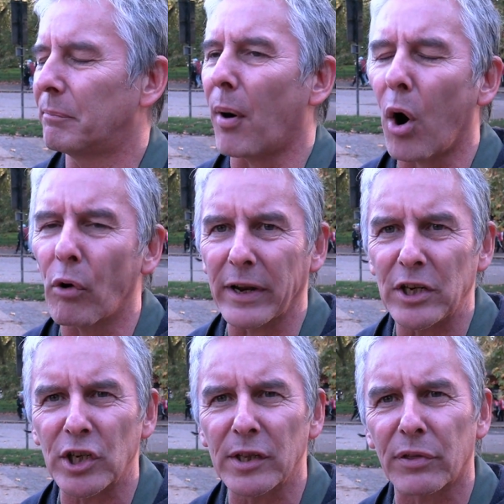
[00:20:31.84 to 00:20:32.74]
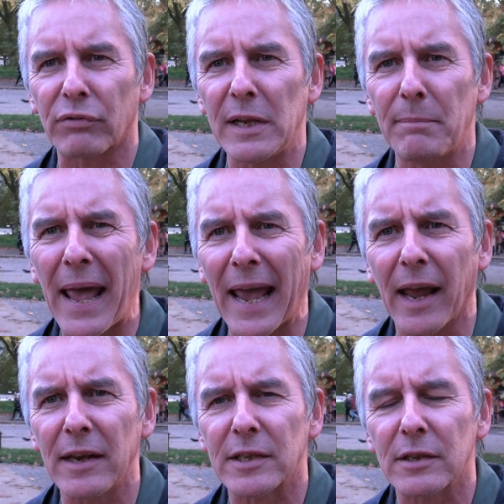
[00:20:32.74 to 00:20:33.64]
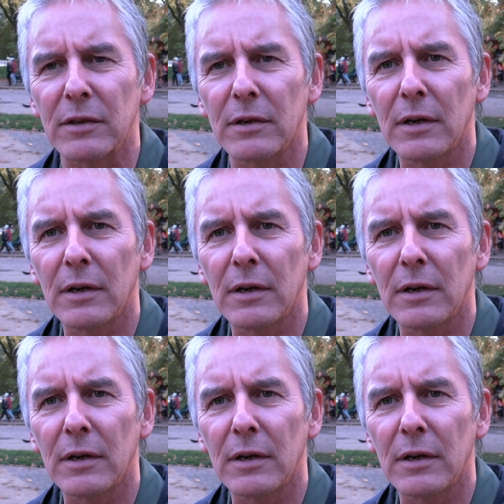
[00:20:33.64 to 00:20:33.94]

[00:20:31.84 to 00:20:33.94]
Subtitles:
porridge in the Three Bears,